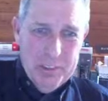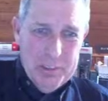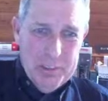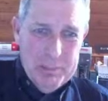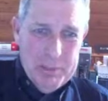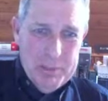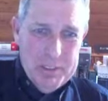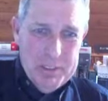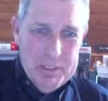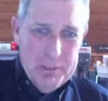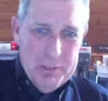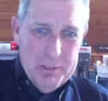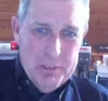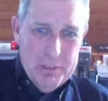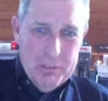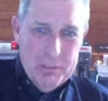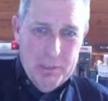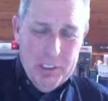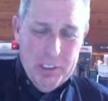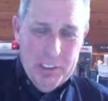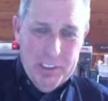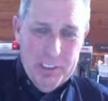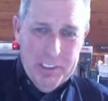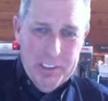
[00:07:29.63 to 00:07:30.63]
busy with the
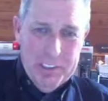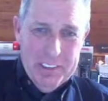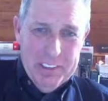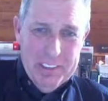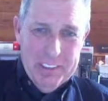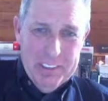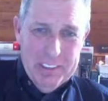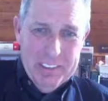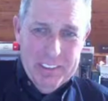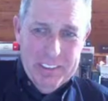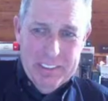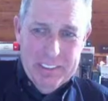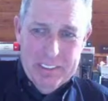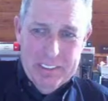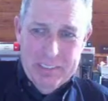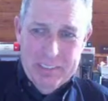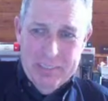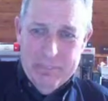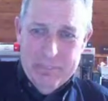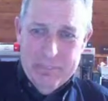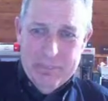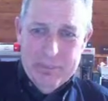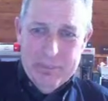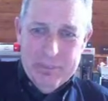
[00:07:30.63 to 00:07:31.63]
market, and
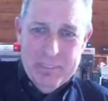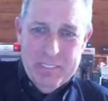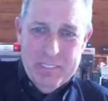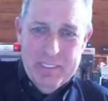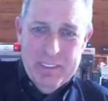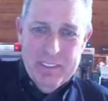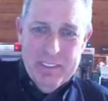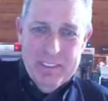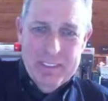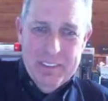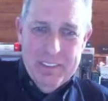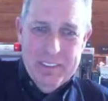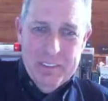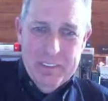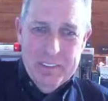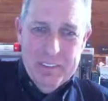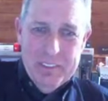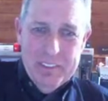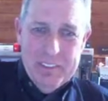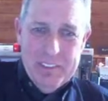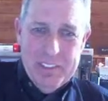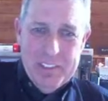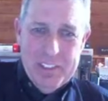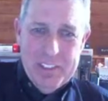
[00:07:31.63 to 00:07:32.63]
they say